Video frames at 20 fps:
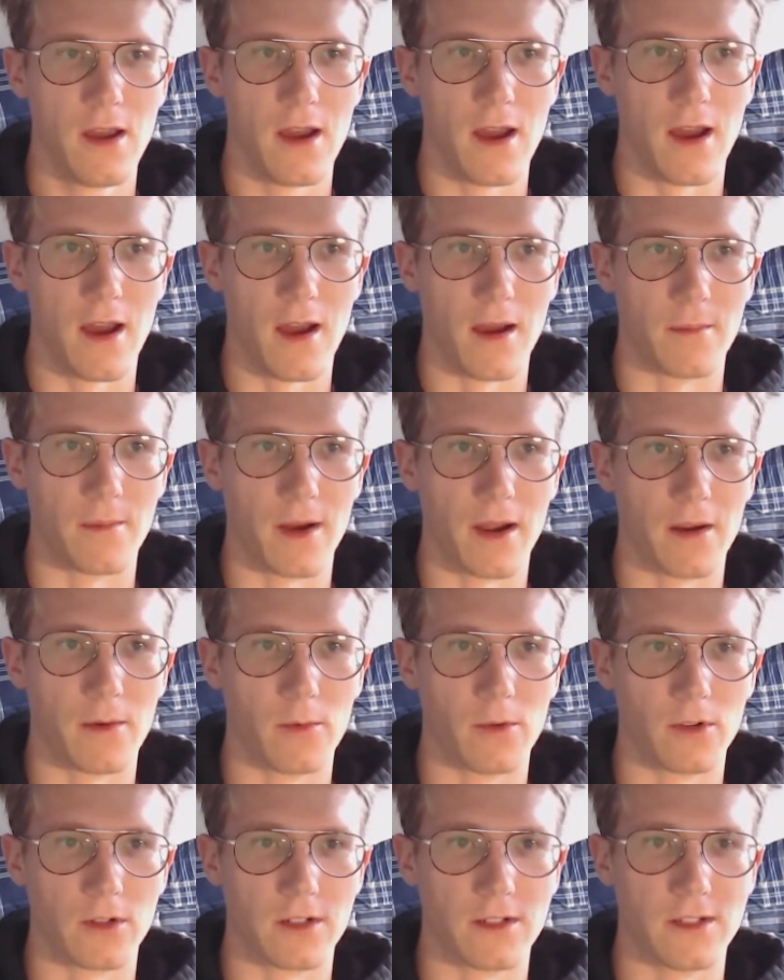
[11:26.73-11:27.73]
I
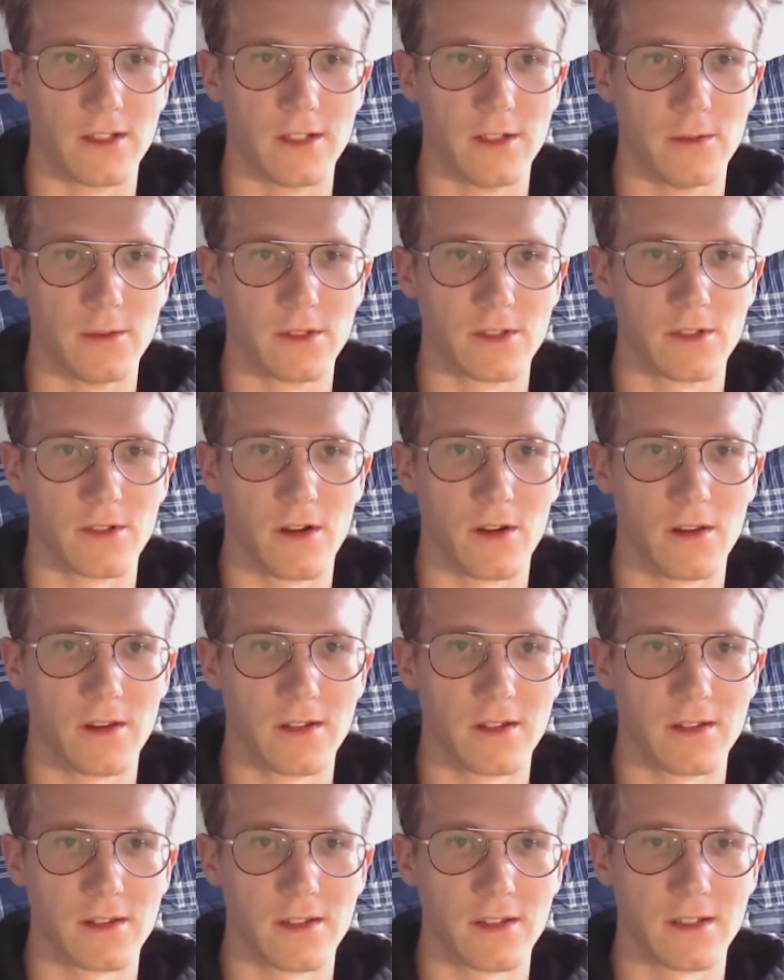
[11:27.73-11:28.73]
will continue
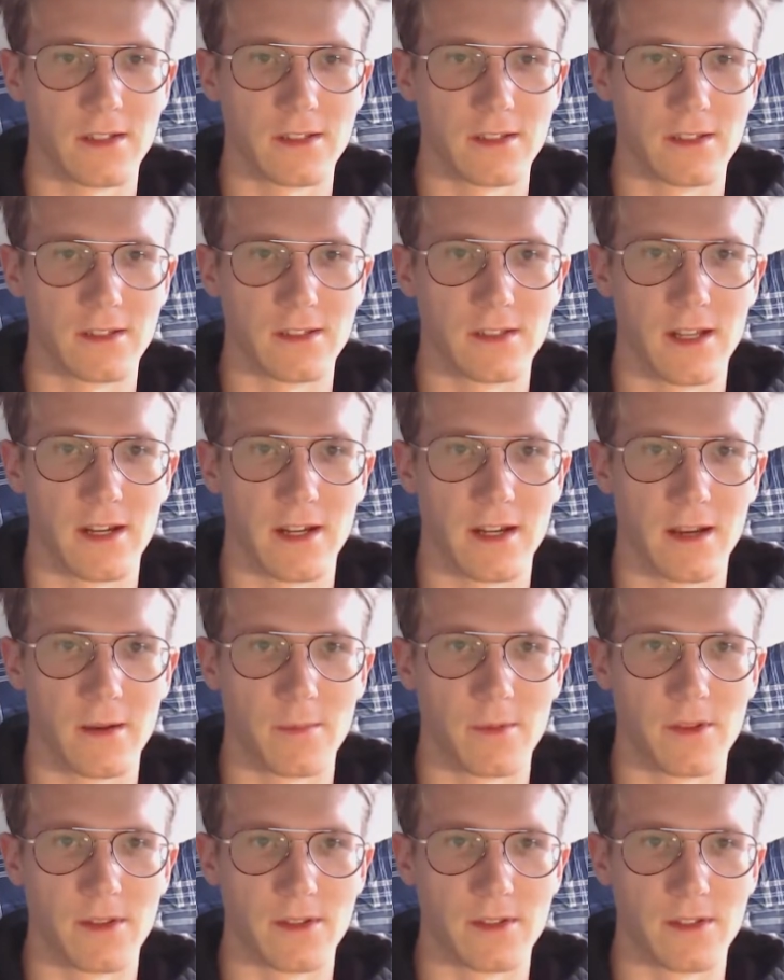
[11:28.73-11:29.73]
installing things and setting up
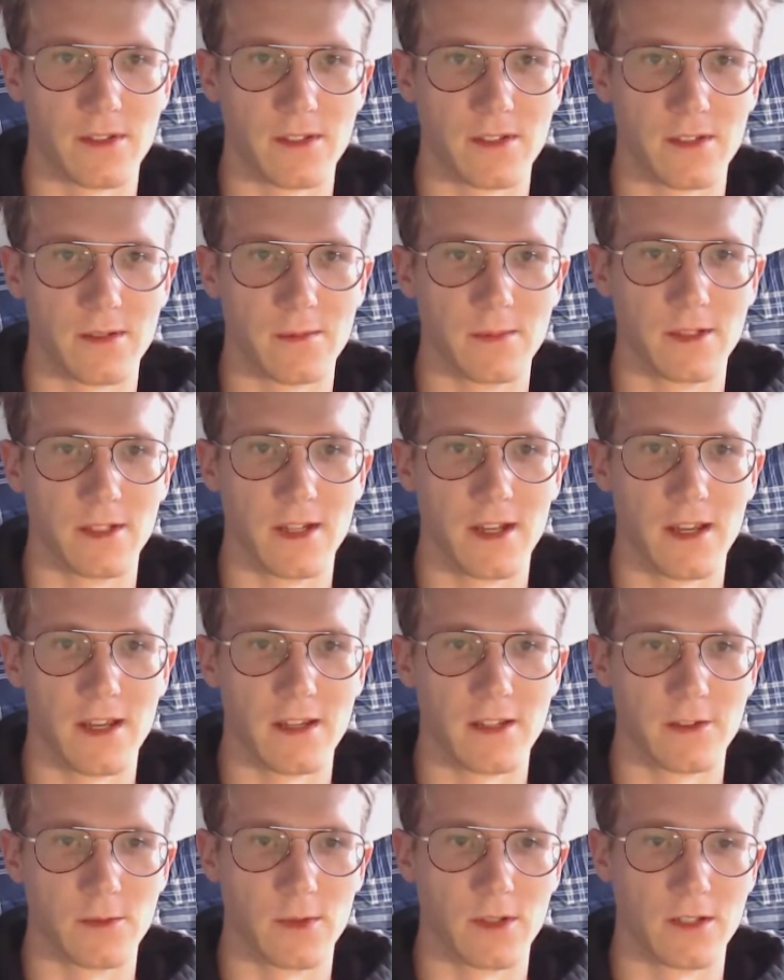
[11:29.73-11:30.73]
the system today,
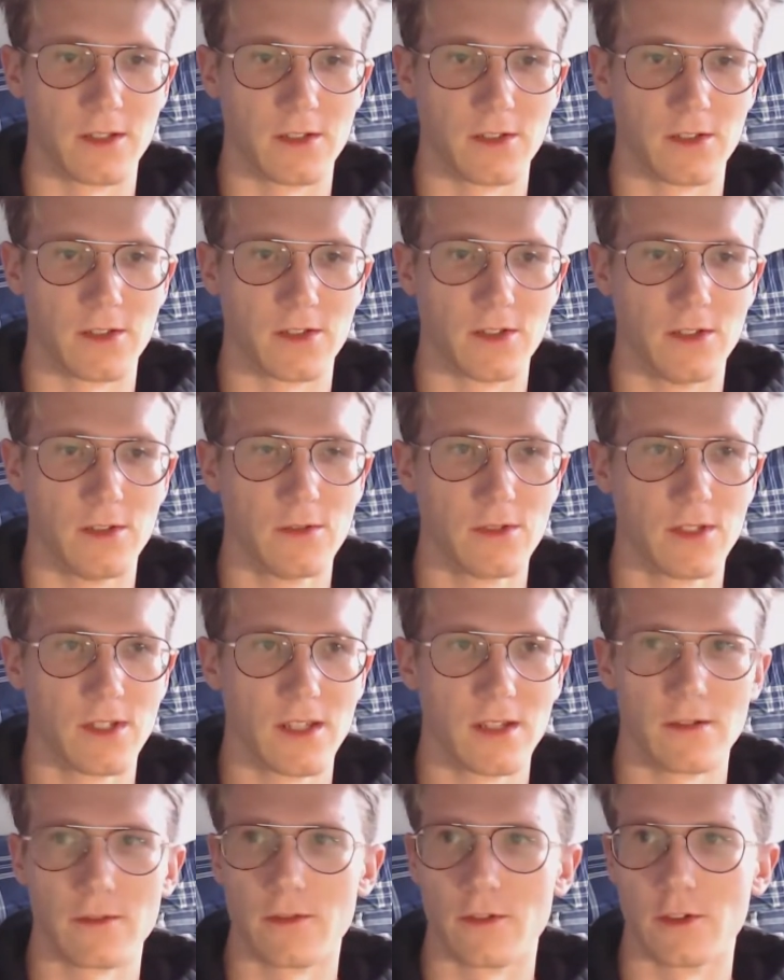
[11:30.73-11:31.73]
as well as just using
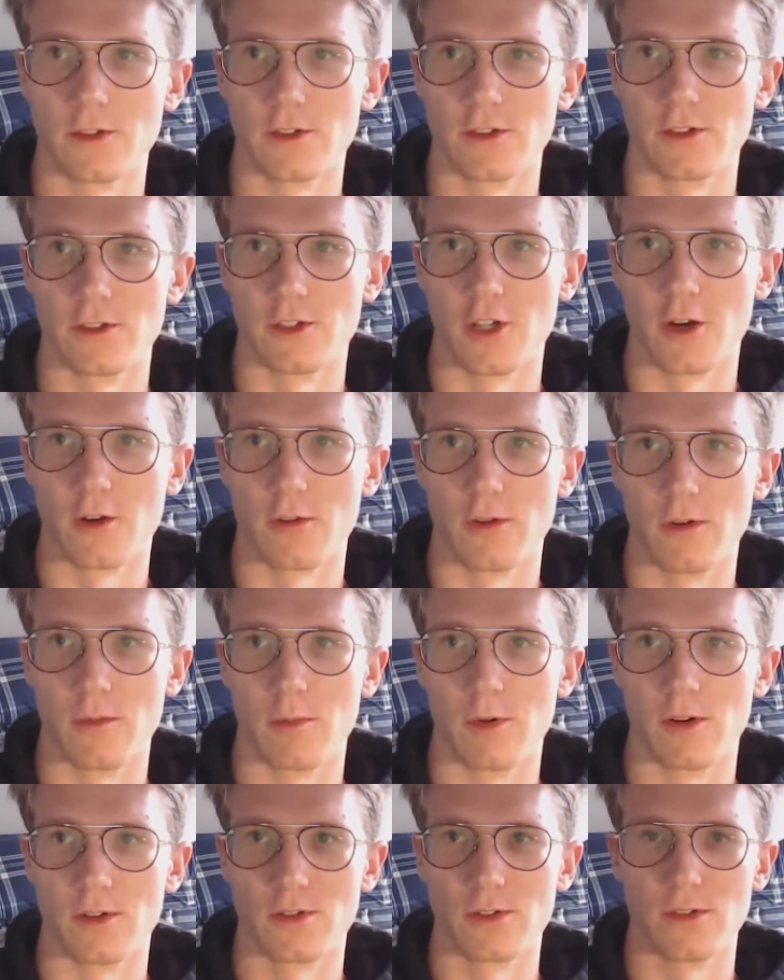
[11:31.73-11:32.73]
it for just general
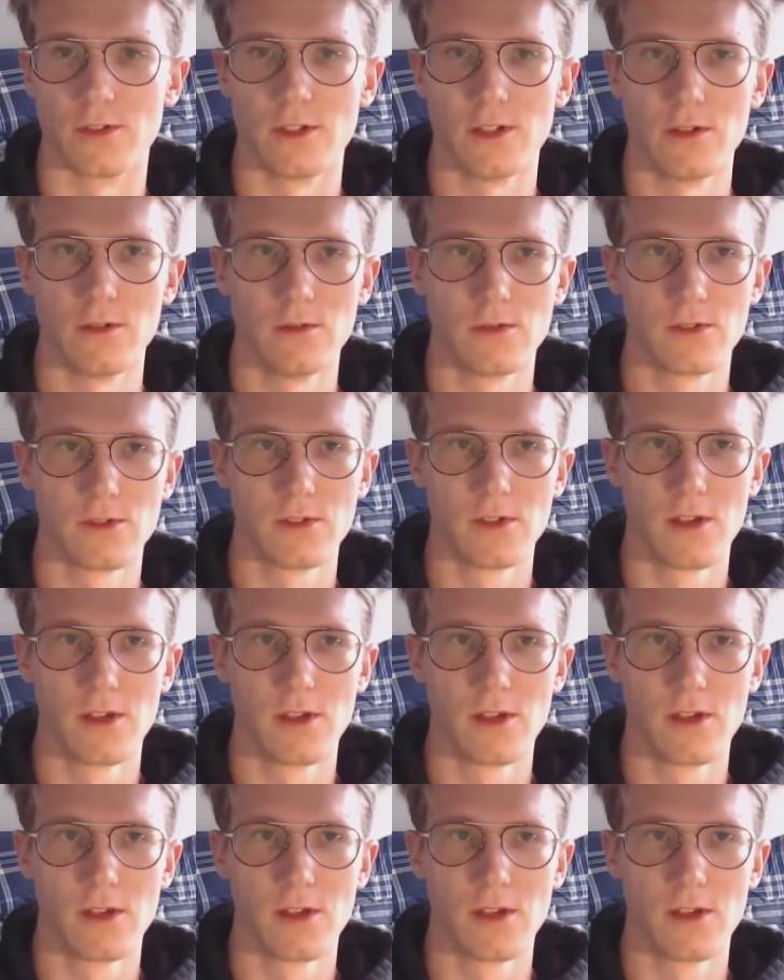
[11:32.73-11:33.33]
personal use.